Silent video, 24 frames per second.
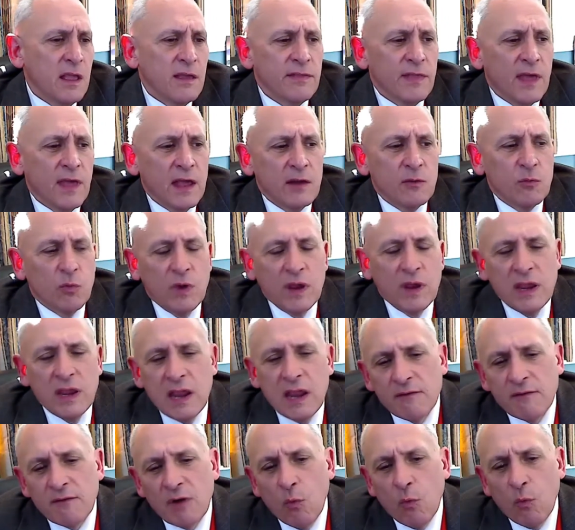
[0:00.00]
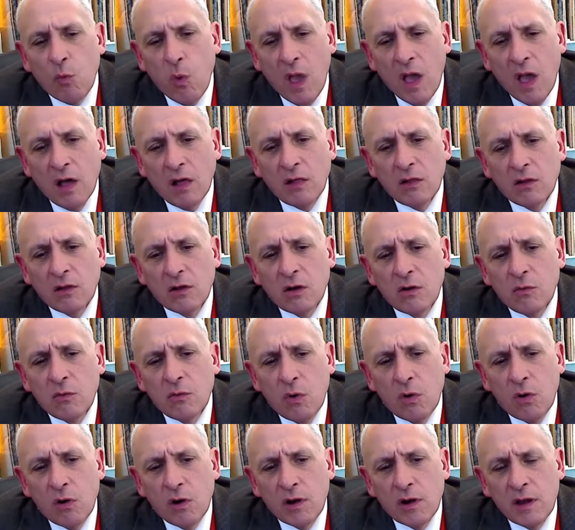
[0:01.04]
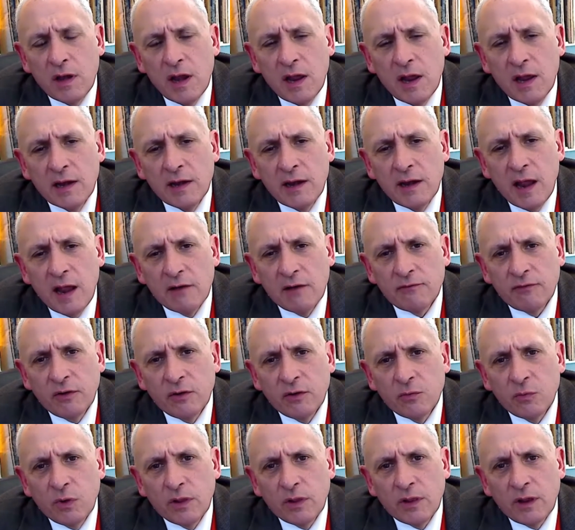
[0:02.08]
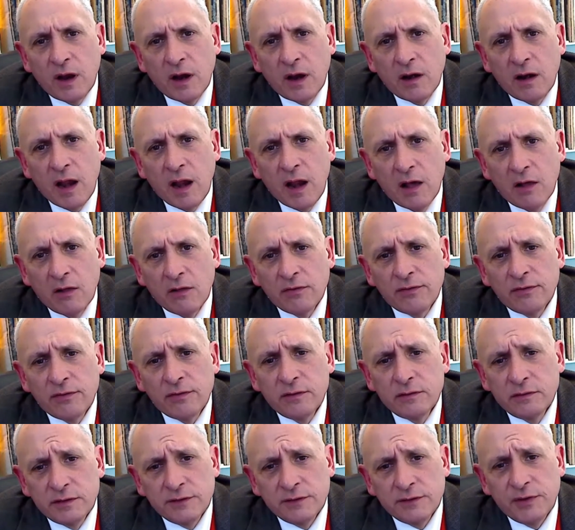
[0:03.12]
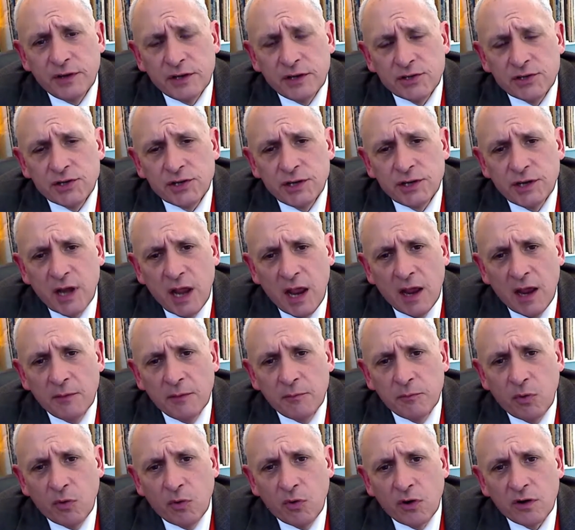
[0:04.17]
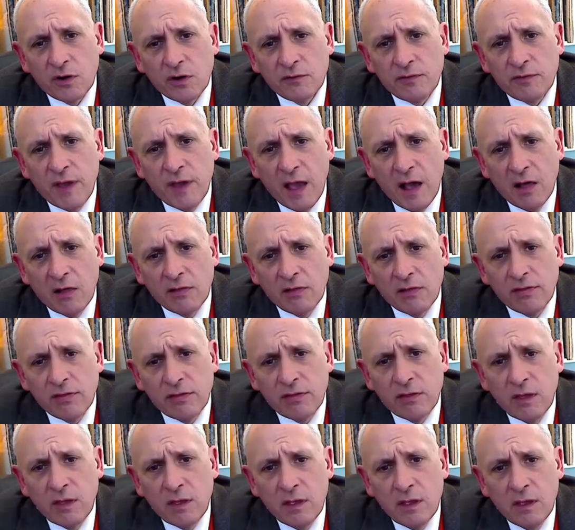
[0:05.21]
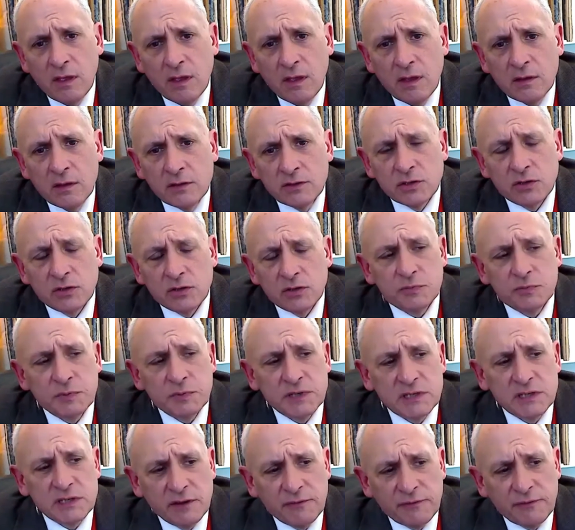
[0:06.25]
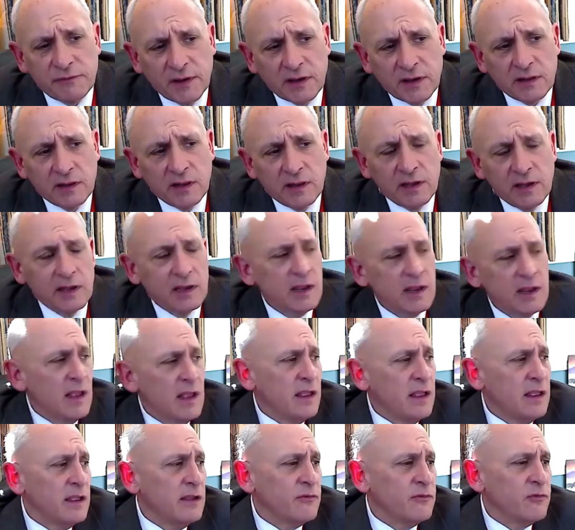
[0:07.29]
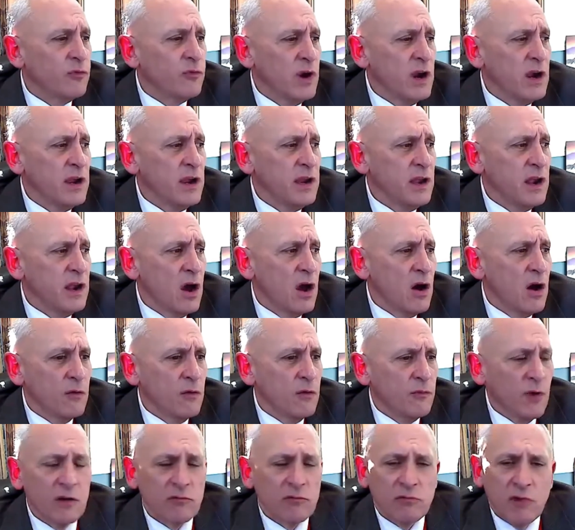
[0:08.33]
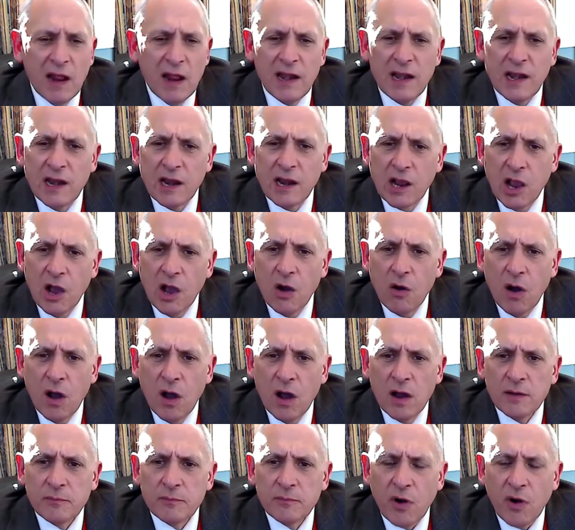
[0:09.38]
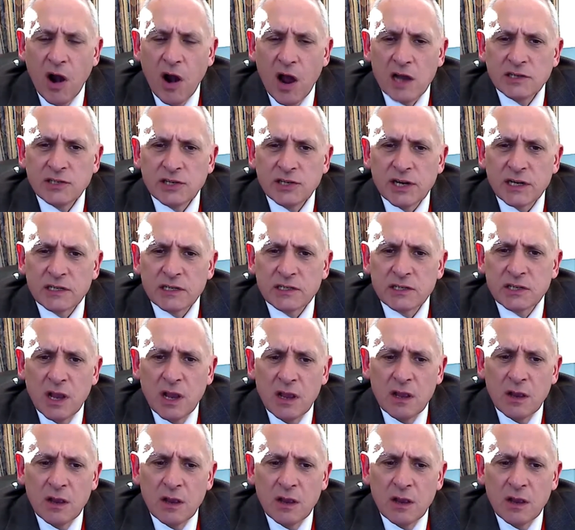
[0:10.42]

that we have a well-coordinated effort with our health division and Board of Health. So specifically, if we're ready to go on projects,